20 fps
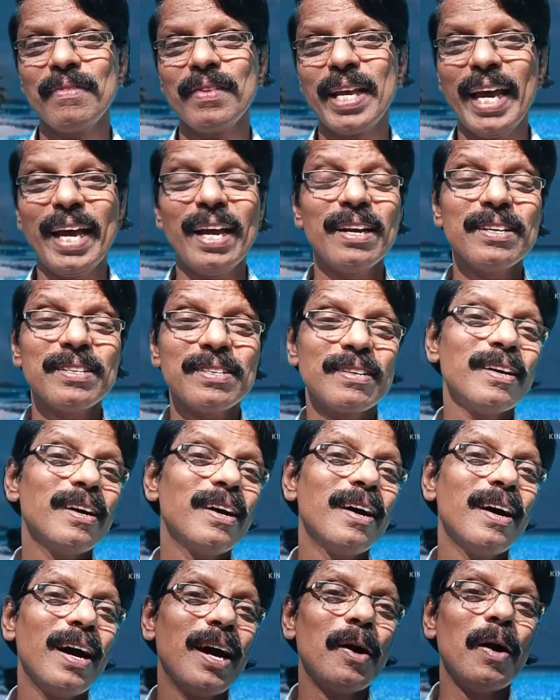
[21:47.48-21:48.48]
Yes,
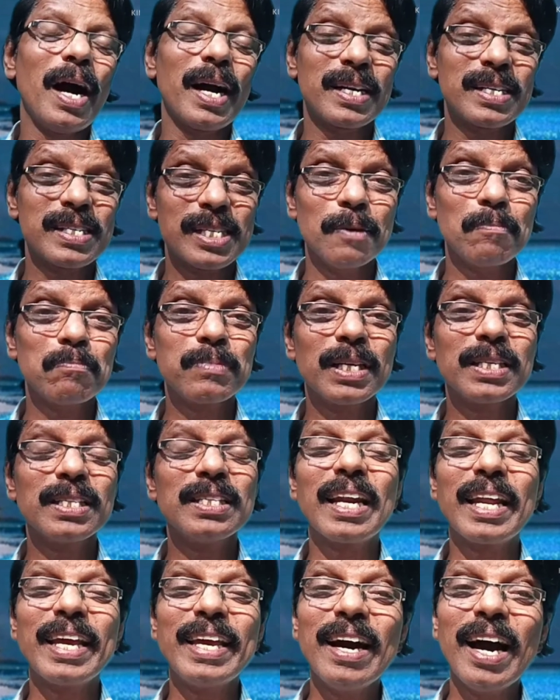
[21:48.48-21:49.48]
accepting
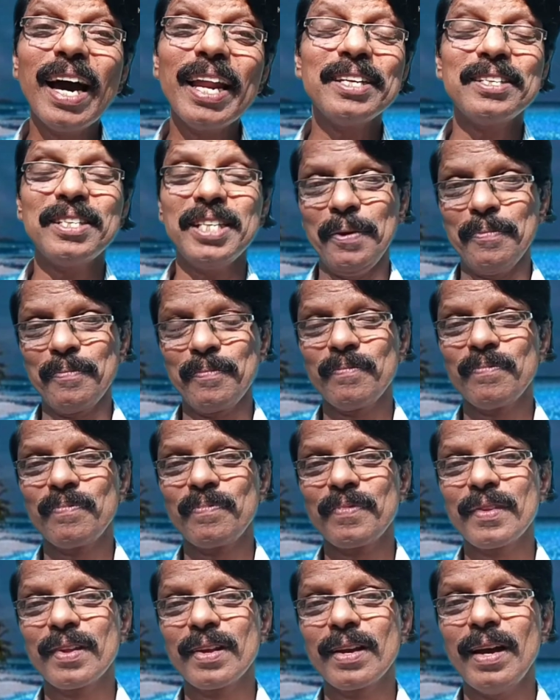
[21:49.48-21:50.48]
the reality.
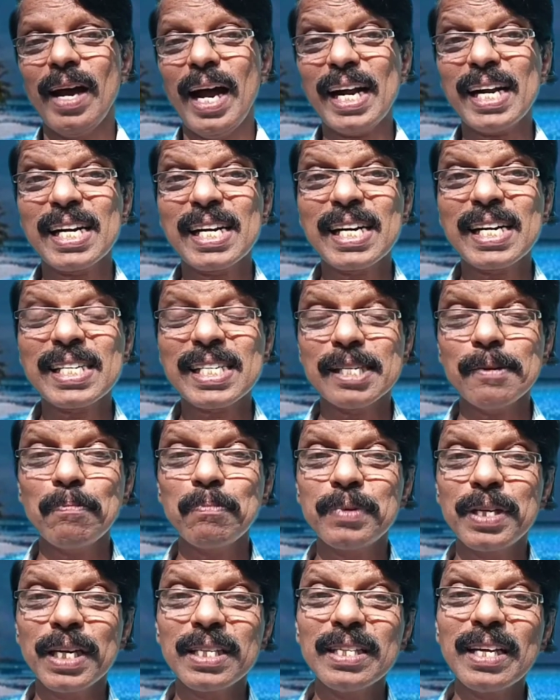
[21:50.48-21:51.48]

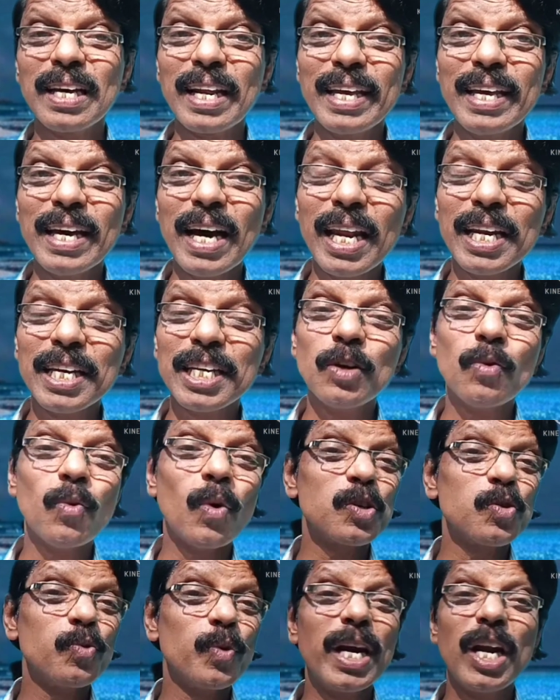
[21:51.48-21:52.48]
Accepting the reality
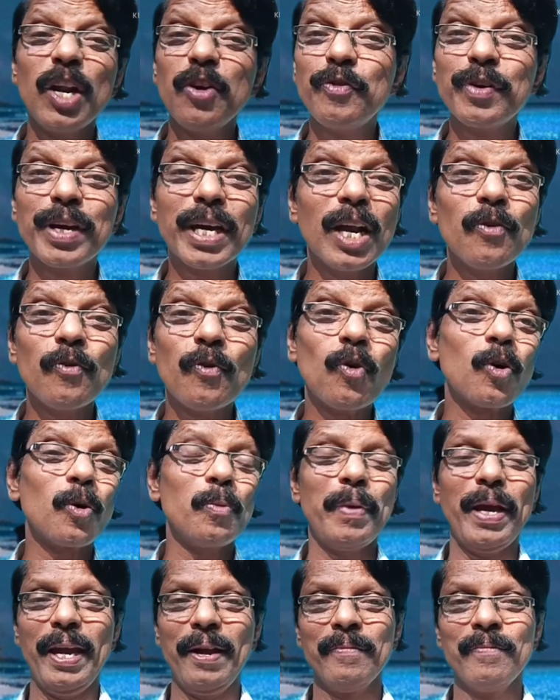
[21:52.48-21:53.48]
was very difficult for
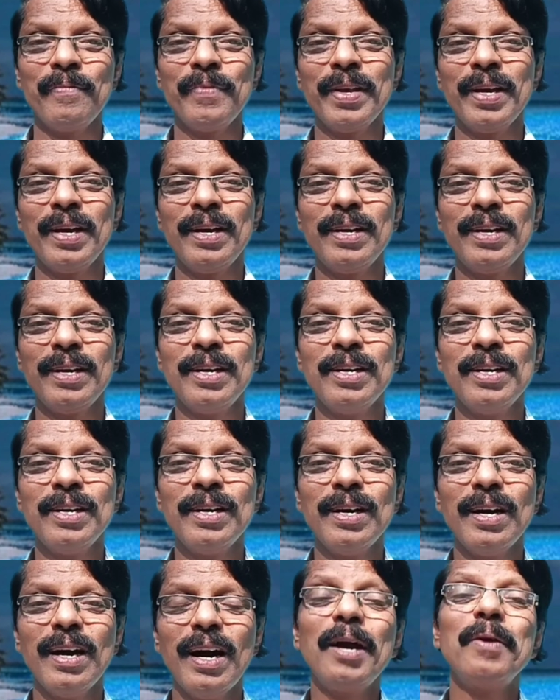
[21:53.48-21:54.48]
me.
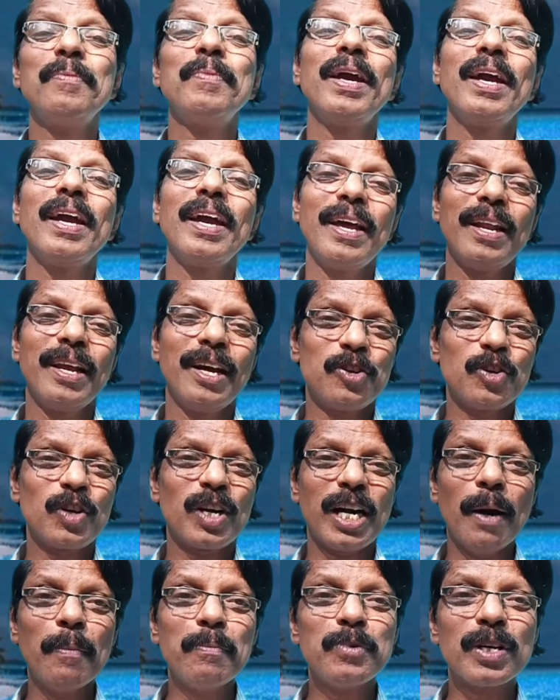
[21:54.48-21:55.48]
I mean, to
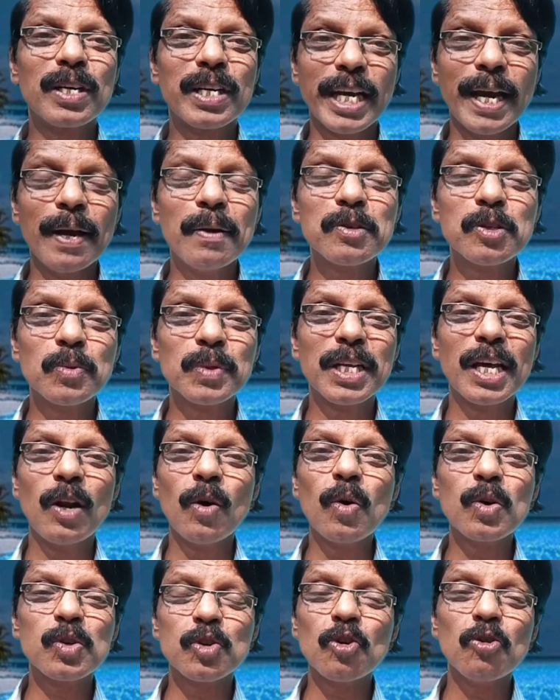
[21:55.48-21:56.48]
come to terms with the
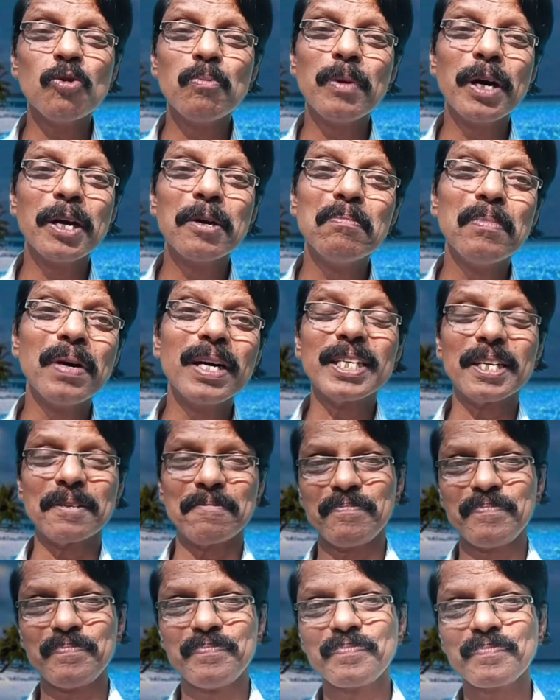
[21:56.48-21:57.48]
loss of my mother.
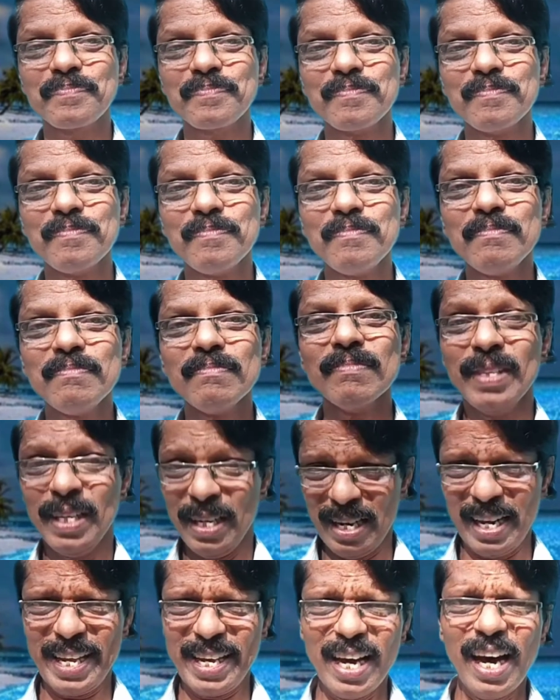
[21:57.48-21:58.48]

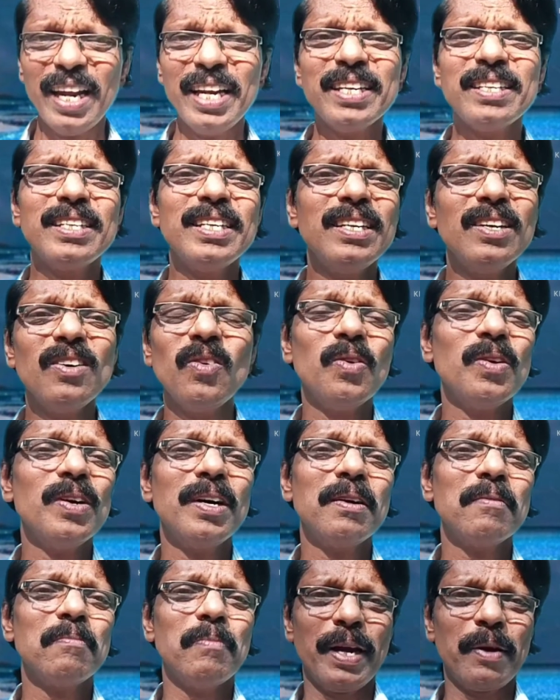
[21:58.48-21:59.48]
Reality, no.
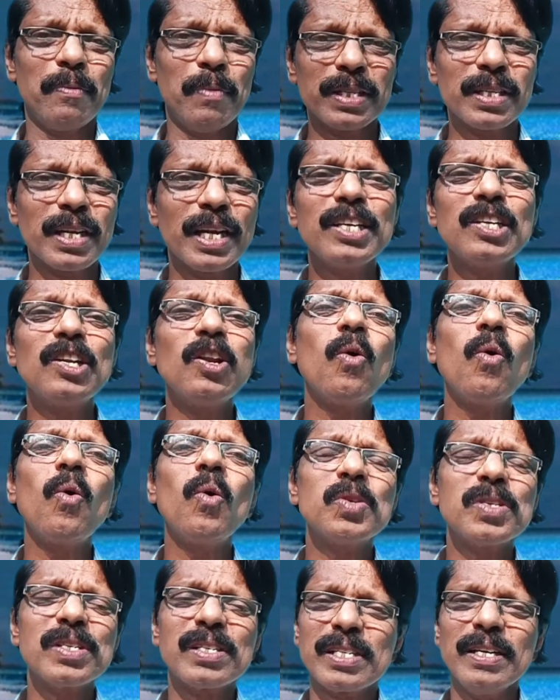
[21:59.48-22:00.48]
My mother is
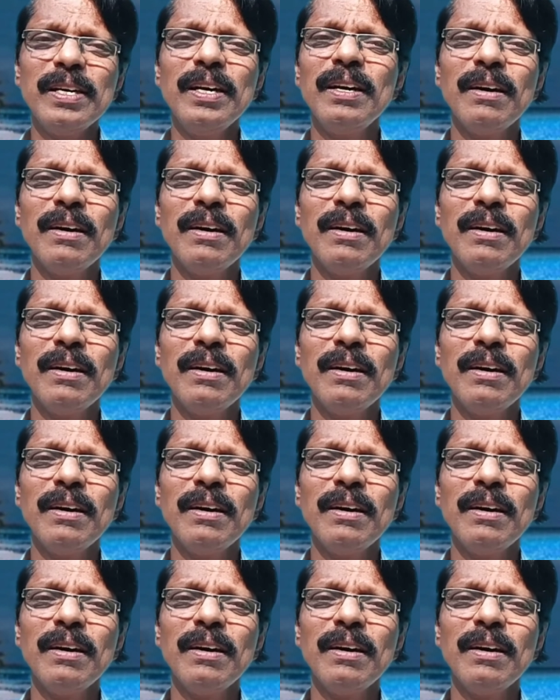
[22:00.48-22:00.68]
lost.